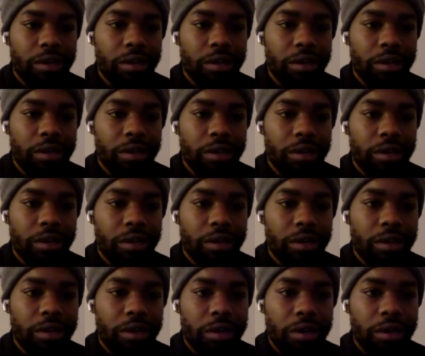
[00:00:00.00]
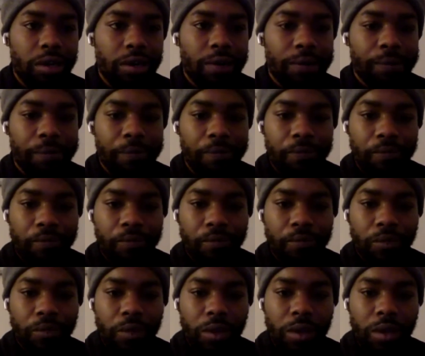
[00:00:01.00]
Um,
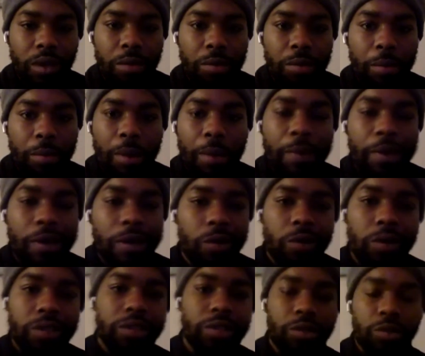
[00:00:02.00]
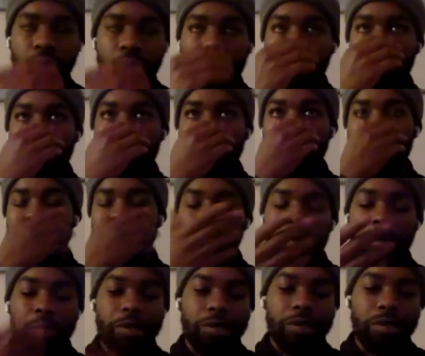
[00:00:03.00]
but my main questions were around pretty
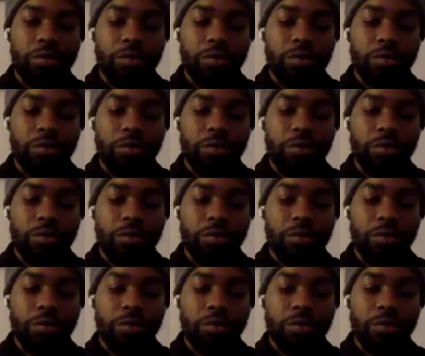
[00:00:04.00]
much